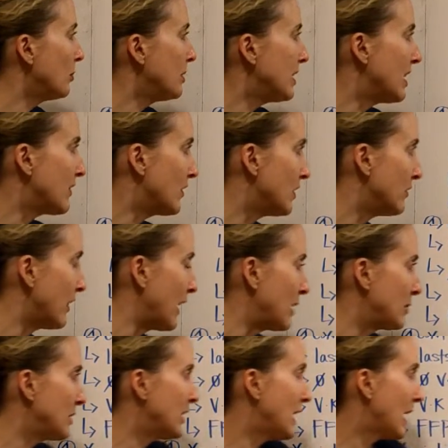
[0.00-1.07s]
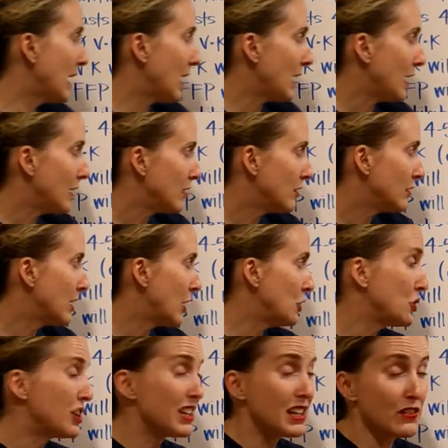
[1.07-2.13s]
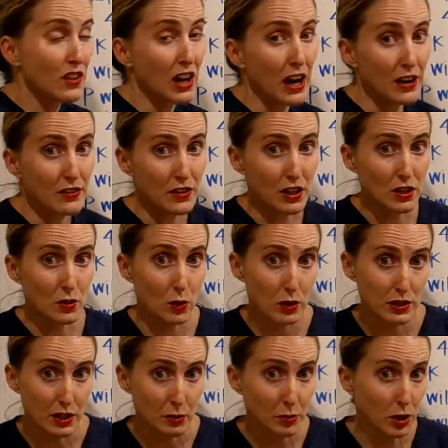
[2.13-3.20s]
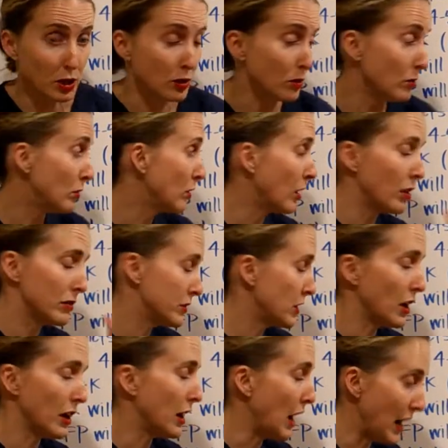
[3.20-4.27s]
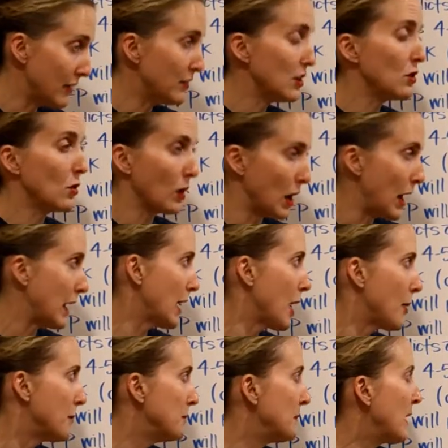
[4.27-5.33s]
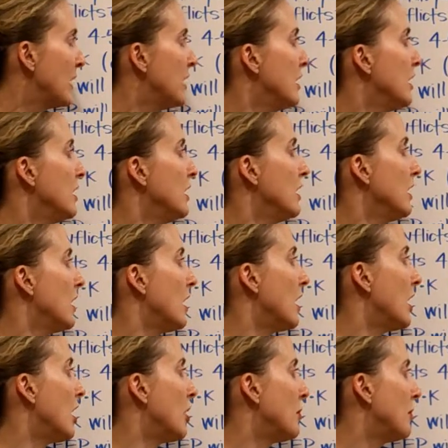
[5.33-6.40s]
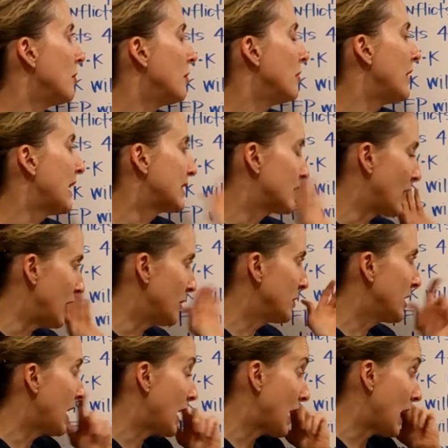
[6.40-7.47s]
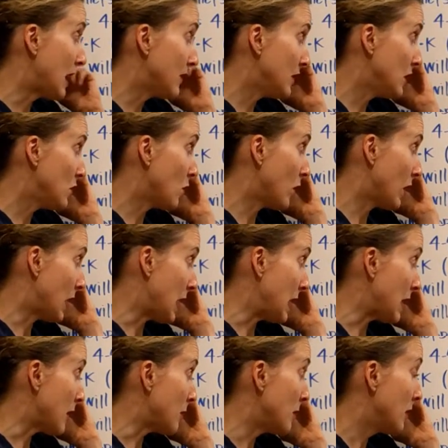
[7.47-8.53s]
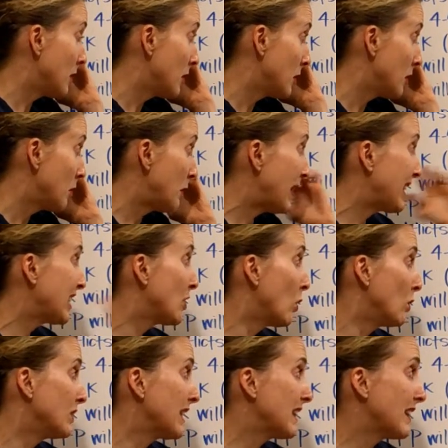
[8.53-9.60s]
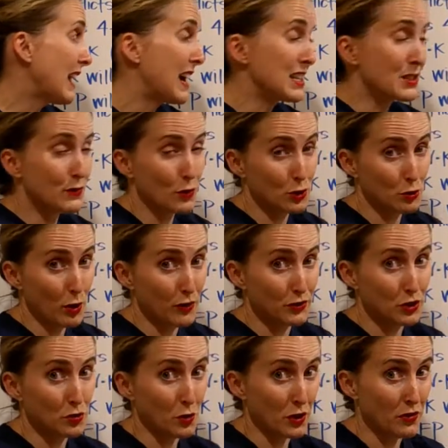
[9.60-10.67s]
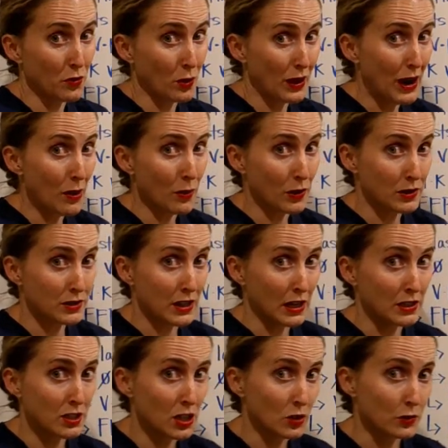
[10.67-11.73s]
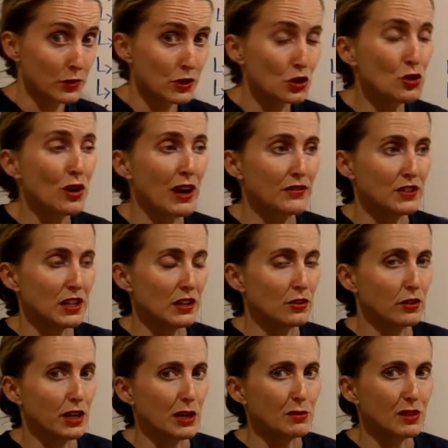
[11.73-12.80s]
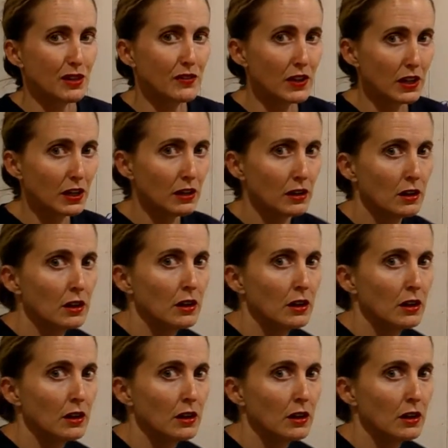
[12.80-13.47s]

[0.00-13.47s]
be given vitamin K. Now you can give it IV or sub-Q, or sorry, IV or IM. That's vitamin K, IV or IM. But it only lasts for 12 to 24 hours, that dose. So you have to either keep giving it,